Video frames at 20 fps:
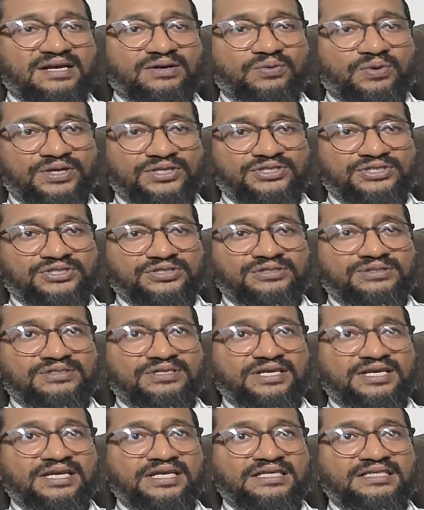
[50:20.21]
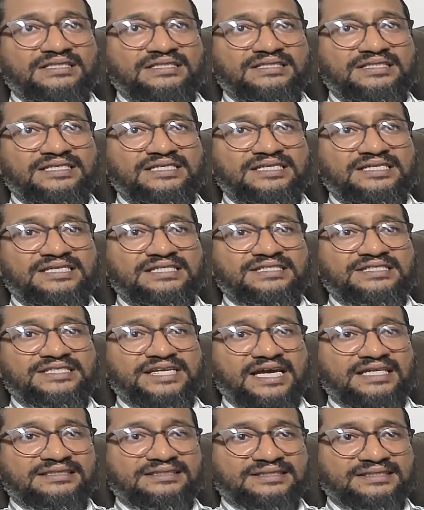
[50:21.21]
question in the
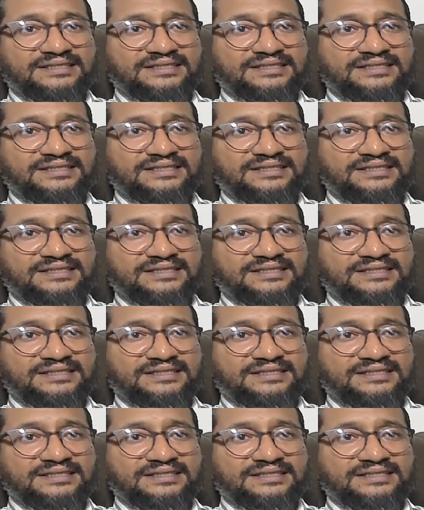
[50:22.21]
chat